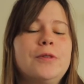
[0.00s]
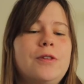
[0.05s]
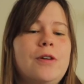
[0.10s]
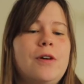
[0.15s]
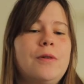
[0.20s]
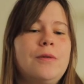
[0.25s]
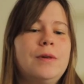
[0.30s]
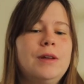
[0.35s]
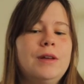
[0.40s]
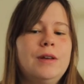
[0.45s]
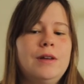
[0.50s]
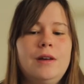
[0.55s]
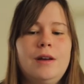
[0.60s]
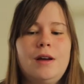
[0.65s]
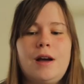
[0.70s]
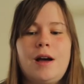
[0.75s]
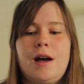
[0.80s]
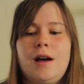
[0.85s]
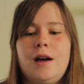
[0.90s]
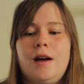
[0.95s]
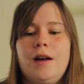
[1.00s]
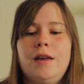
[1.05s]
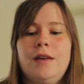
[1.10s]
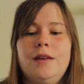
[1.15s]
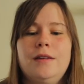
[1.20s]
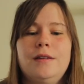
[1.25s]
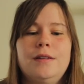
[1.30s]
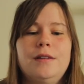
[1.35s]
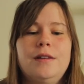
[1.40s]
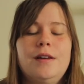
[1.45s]
So
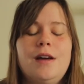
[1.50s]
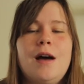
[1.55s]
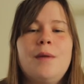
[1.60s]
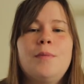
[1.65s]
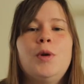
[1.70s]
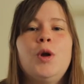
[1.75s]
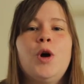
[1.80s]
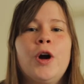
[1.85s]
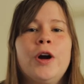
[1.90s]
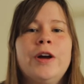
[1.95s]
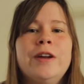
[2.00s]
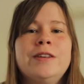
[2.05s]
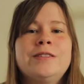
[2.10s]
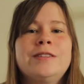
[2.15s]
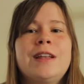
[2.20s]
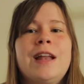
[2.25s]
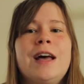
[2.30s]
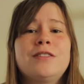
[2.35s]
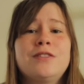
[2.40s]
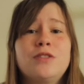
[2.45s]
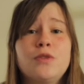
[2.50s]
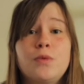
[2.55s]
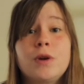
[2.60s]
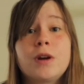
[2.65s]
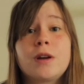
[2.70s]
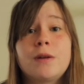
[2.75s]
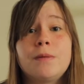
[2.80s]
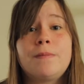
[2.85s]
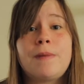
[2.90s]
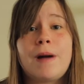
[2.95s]
I'm an artist that has to
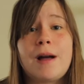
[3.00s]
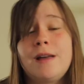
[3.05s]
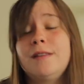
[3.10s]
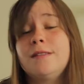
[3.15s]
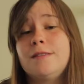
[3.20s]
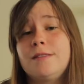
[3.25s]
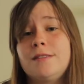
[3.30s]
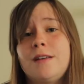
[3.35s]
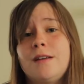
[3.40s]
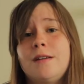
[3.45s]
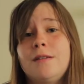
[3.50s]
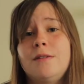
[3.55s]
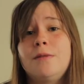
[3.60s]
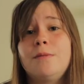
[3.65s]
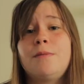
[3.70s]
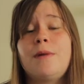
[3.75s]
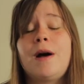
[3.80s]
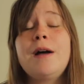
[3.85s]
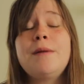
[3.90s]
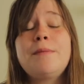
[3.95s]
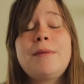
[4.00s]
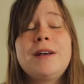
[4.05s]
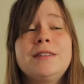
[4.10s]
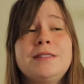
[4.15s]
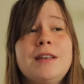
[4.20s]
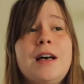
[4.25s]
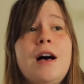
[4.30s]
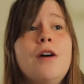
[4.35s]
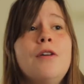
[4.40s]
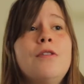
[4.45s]
work by
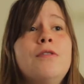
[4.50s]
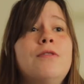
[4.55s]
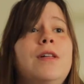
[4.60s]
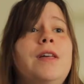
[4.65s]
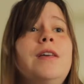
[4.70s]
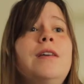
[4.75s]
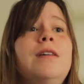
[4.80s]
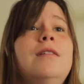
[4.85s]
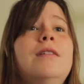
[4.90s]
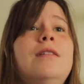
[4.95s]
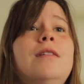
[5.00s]
myself. Like